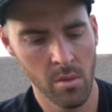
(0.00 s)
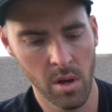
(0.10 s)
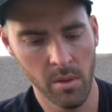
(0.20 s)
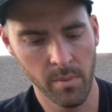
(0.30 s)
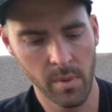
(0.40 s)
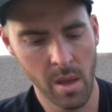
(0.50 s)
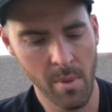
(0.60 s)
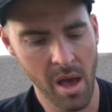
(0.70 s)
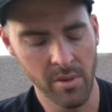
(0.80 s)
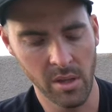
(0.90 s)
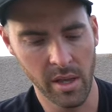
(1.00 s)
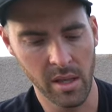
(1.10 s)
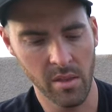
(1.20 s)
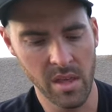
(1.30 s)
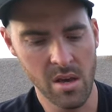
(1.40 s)
Well, I'm having
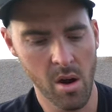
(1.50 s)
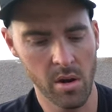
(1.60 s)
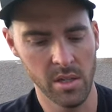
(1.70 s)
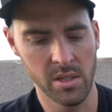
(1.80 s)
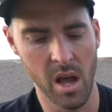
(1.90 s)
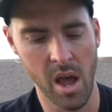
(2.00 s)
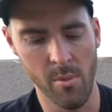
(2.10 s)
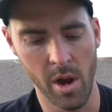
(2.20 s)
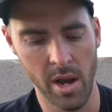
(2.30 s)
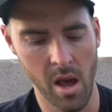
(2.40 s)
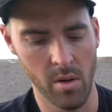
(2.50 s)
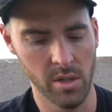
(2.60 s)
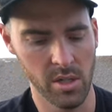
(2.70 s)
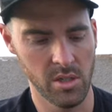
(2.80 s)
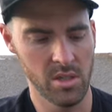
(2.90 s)
like the hardest time right now. It
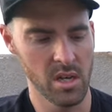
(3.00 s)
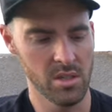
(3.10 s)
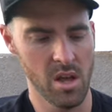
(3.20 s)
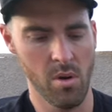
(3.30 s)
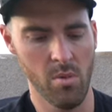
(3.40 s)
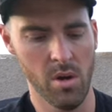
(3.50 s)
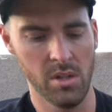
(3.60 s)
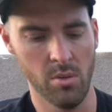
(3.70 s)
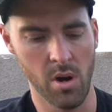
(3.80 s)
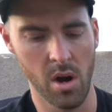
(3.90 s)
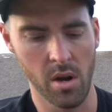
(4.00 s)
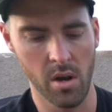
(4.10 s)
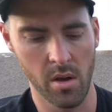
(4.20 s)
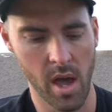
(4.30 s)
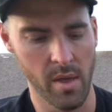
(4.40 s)
just does not want to work.
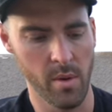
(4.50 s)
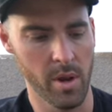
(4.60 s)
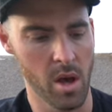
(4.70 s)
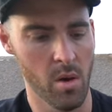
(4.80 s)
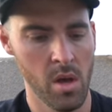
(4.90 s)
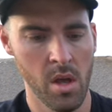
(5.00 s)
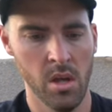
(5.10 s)
Okay, there we go.